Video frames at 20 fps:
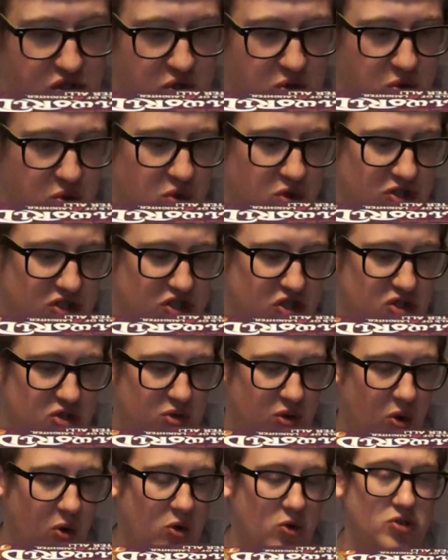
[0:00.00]
ghouls,
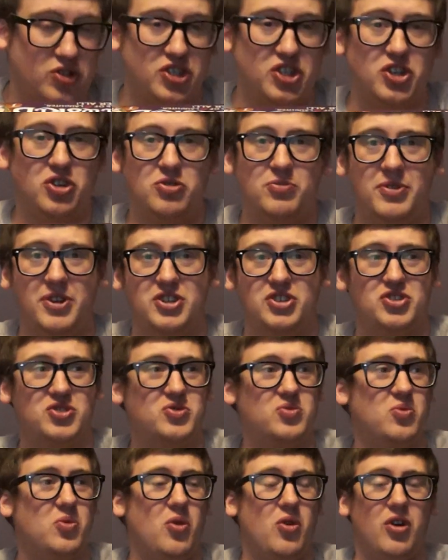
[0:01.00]
trolls, humans,
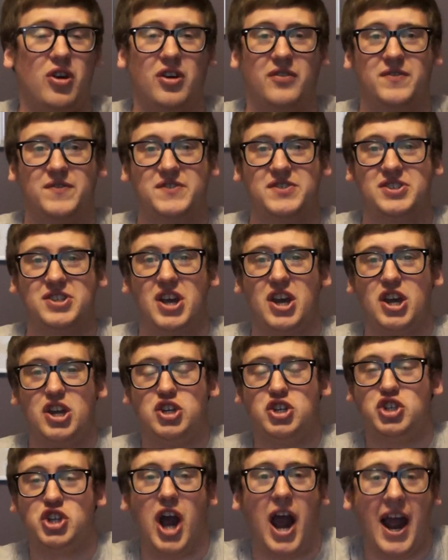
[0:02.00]
dwarfs,
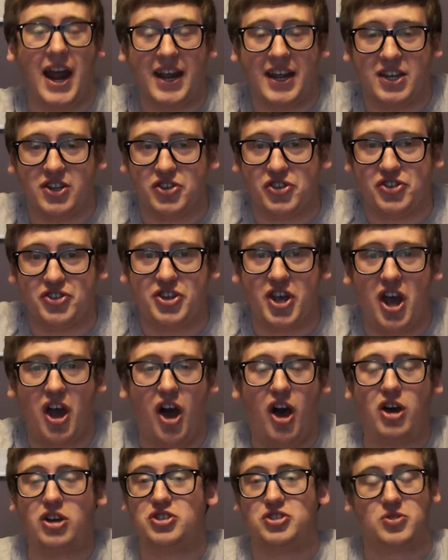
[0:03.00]
giants,
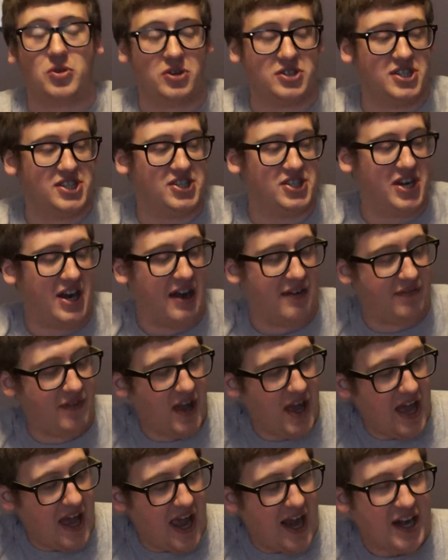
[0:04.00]
all sorts of stuff.
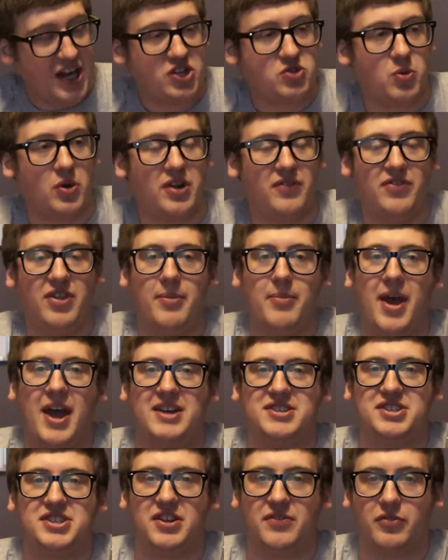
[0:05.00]
And each one of them
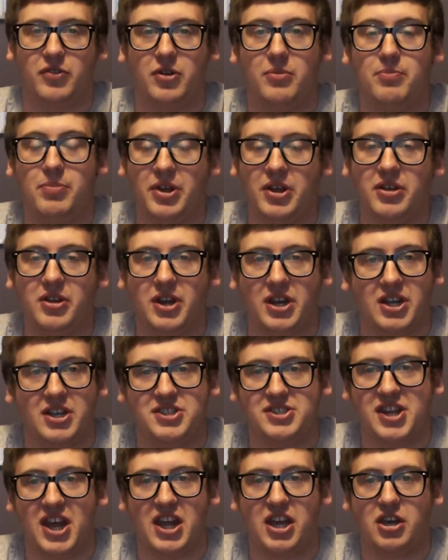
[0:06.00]
has different
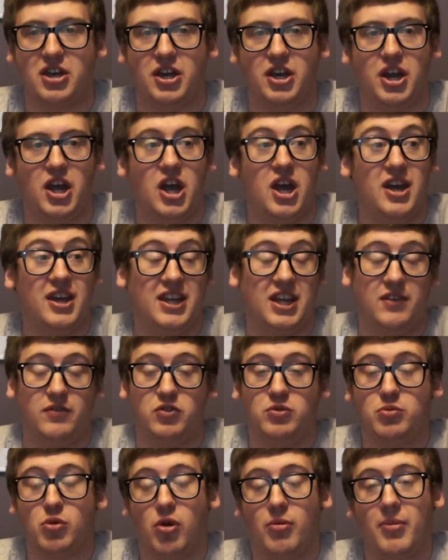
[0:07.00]
abilities. They could
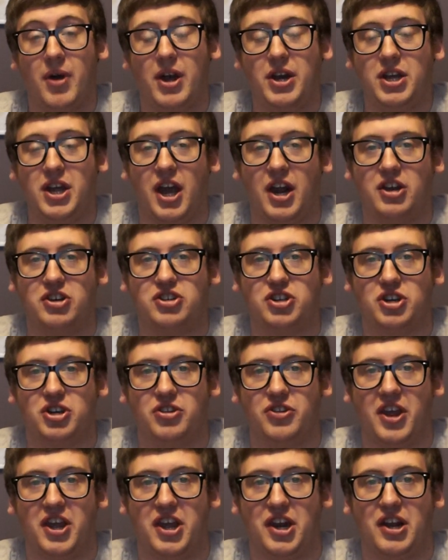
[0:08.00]
give you more money on a
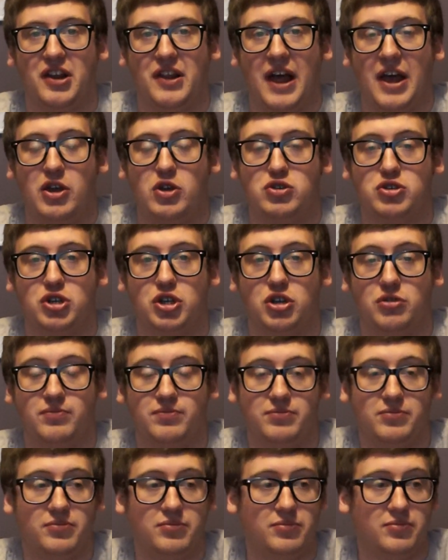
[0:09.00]
turn. They can allow you to
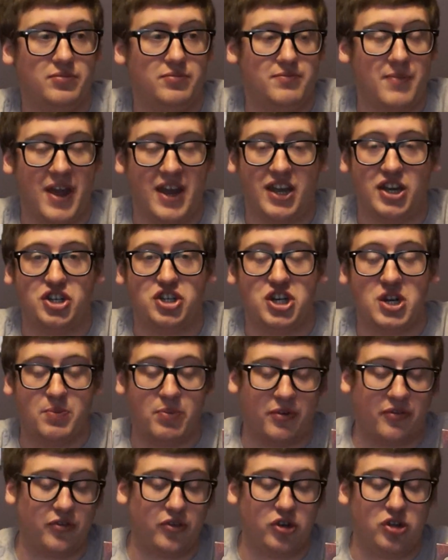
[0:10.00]
make it
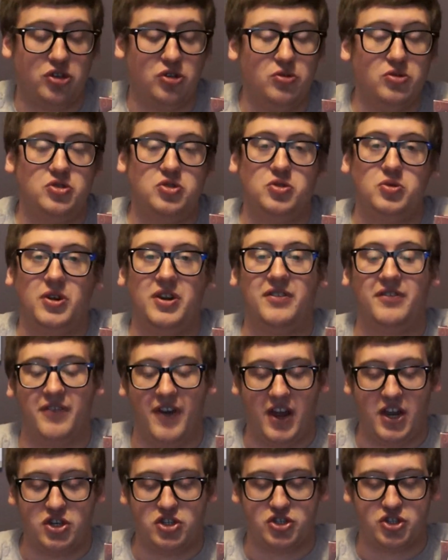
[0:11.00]
cheaper for you to
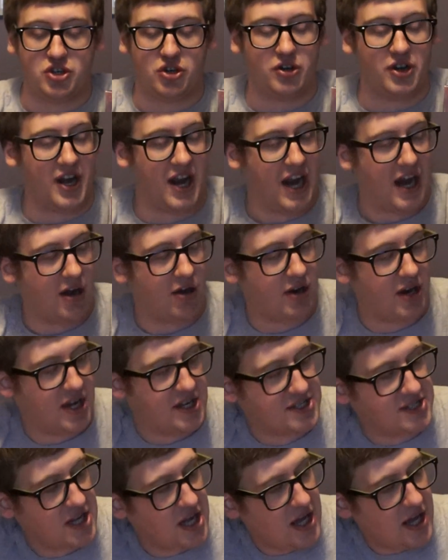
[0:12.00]
invade certain
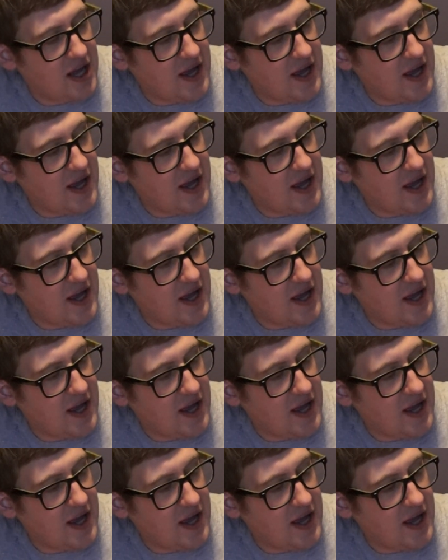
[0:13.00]
areas